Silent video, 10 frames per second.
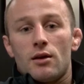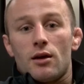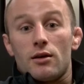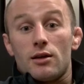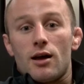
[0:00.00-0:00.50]

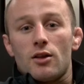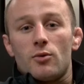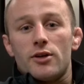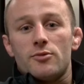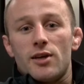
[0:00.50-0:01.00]
In
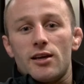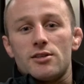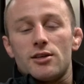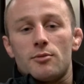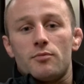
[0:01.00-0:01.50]
Holloway
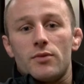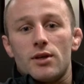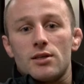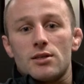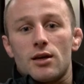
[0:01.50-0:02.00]
Gymnasium
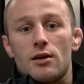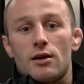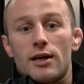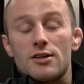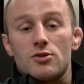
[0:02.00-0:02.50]
is
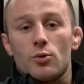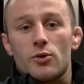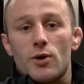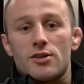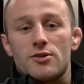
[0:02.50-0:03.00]
against
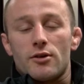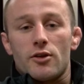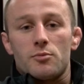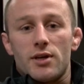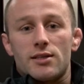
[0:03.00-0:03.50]
Northwestern,
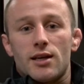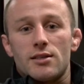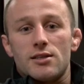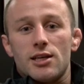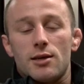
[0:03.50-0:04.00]
another Big
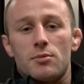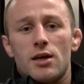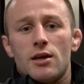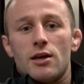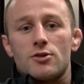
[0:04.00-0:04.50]
Ten team.
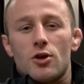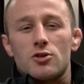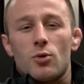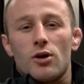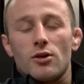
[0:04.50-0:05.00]
It's
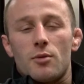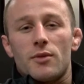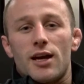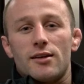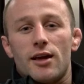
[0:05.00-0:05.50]
also our
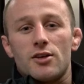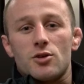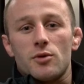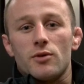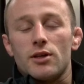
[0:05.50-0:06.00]
alumni day,
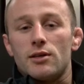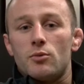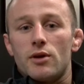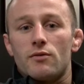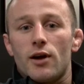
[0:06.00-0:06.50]
so
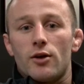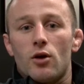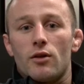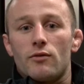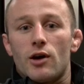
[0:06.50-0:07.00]
we invite
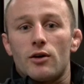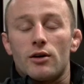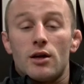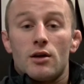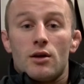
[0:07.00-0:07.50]
all of
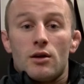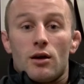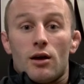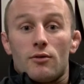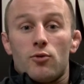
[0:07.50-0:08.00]
our
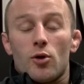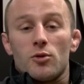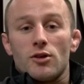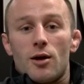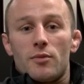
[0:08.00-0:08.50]

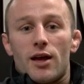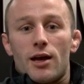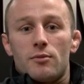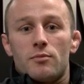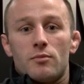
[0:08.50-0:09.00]
former alumni